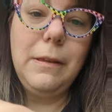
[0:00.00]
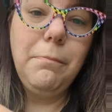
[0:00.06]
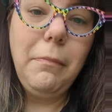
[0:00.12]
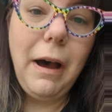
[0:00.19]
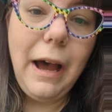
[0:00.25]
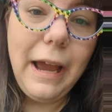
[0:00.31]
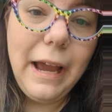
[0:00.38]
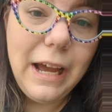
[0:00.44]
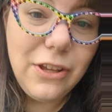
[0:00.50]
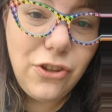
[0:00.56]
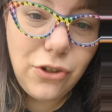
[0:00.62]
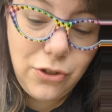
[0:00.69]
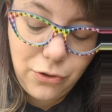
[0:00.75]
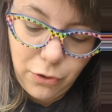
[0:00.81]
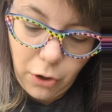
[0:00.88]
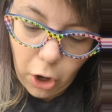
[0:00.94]
My hands are
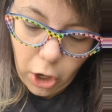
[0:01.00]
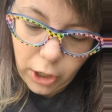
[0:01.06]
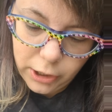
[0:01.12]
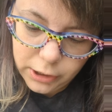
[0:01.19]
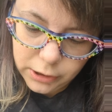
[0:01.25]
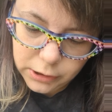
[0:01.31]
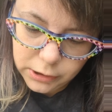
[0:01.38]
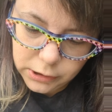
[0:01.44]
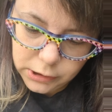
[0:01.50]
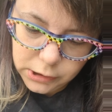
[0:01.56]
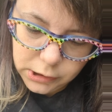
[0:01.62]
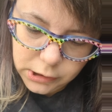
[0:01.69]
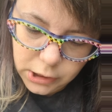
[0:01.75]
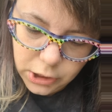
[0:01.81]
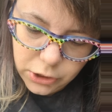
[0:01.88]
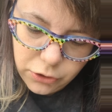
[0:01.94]
too hard.
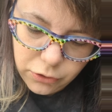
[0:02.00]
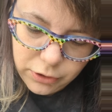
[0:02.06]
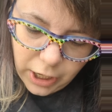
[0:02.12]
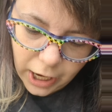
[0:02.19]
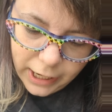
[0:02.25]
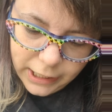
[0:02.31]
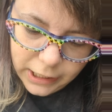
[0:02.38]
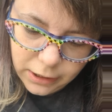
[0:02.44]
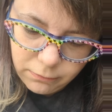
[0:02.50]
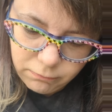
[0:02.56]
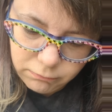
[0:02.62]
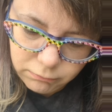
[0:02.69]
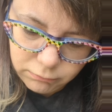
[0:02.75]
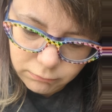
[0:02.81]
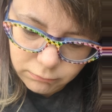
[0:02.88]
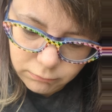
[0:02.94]
They're too tiny.
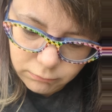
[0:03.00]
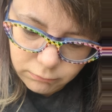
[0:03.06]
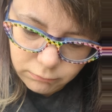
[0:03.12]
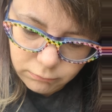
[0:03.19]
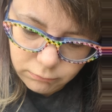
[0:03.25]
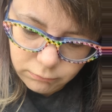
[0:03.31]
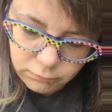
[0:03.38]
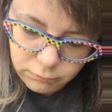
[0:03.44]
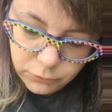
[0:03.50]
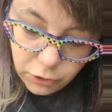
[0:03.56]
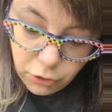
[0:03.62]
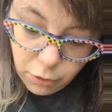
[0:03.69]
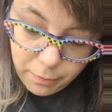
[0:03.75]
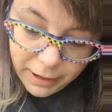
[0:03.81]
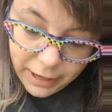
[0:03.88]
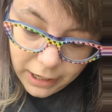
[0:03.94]
They're
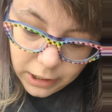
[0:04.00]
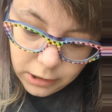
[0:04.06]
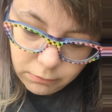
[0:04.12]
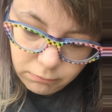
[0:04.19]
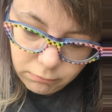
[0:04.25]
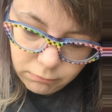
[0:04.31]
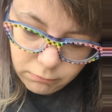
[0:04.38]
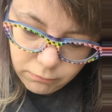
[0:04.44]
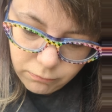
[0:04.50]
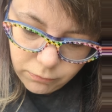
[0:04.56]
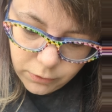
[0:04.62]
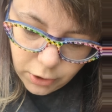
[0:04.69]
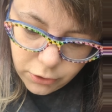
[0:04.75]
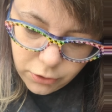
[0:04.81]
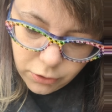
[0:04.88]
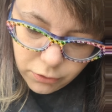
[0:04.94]
too big.
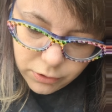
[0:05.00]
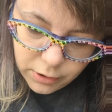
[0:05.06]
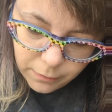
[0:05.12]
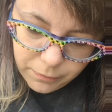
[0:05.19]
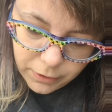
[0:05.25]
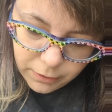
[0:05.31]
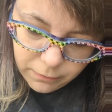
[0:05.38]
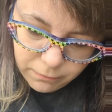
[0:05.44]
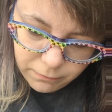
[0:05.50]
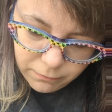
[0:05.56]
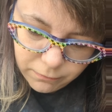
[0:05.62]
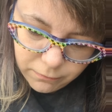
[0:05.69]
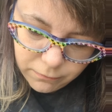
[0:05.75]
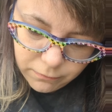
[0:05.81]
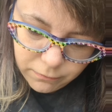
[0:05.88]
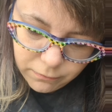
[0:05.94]
They're too something.
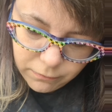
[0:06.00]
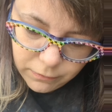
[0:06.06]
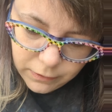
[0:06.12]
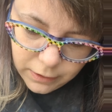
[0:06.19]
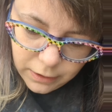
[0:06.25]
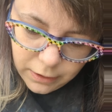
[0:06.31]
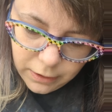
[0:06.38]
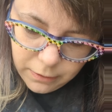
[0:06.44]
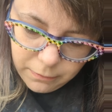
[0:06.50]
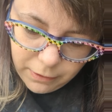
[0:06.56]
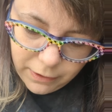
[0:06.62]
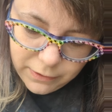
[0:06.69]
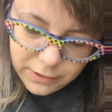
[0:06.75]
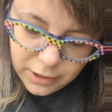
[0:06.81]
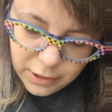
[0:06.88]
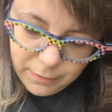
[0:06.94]

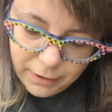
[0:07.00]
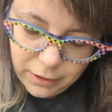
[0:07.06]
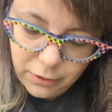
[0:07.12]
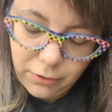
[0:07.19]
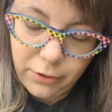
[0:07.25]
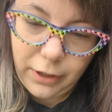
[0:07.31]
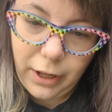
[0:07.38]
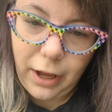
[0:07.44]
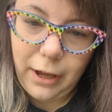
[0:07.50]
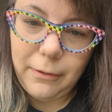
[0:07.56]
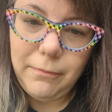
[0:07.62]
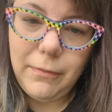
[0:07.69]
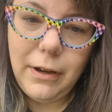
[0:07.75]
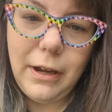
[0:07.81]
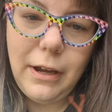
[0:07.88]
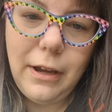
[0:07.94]
But so you make a little knot.
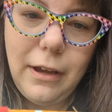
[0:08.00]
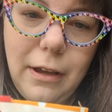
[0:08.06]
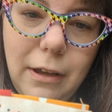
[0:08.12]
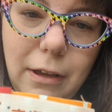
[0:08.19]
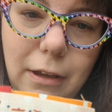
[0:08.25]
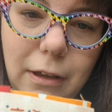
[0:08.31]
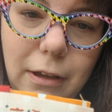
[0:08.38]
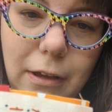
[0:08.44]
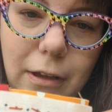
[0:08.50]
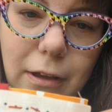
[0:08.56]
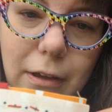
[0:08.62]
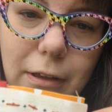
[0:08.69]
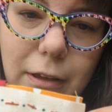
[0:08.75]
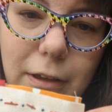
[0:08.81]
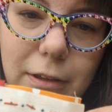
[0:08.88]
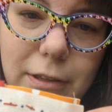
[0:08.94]

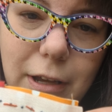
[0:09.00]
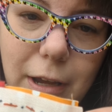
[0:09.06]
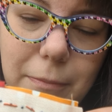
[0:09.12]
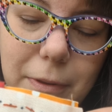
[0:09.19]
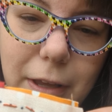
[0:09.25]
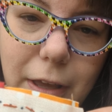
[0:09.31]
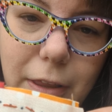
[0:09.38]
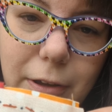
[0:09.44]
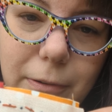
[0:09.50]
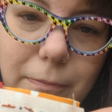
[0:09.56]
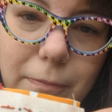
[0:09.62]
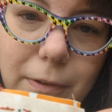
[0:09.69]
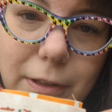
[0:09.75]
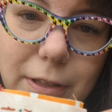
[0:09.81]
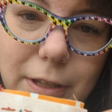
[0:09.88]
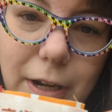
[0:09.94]
You tie them together.
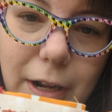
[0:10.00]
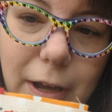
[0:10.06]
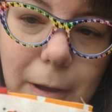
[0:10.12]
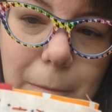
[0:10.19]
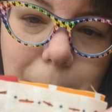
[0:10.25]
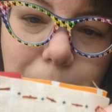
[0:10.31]
And ta-da.